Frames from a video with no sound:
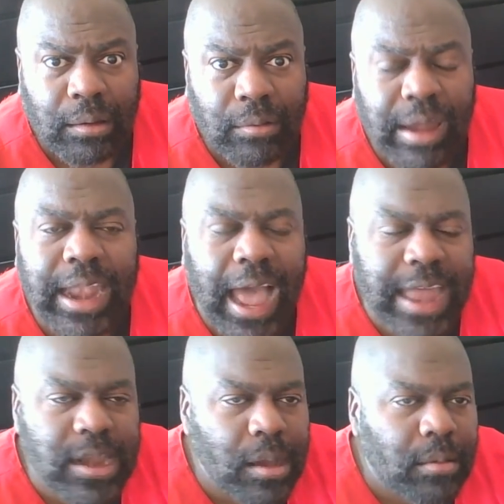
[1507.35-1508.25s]
Right?
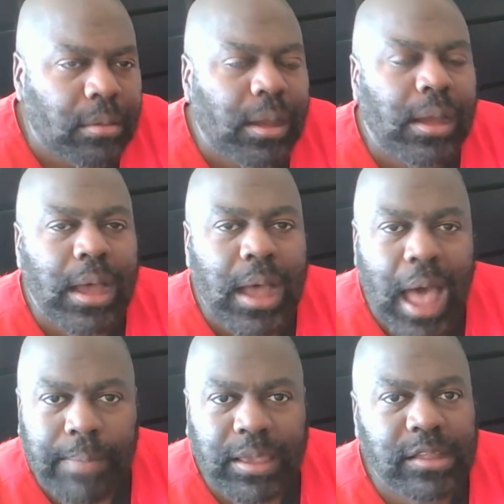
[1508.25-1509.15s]
I know
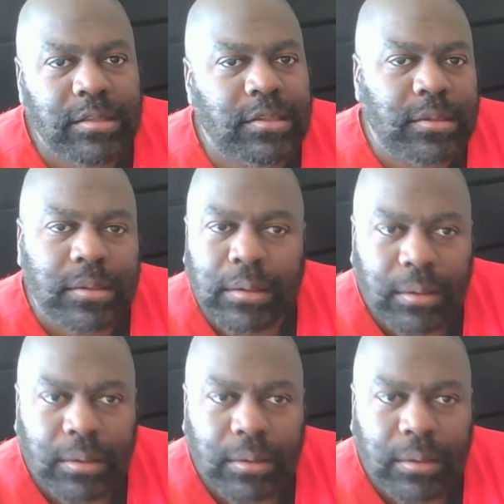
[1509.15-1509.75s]
Hopkins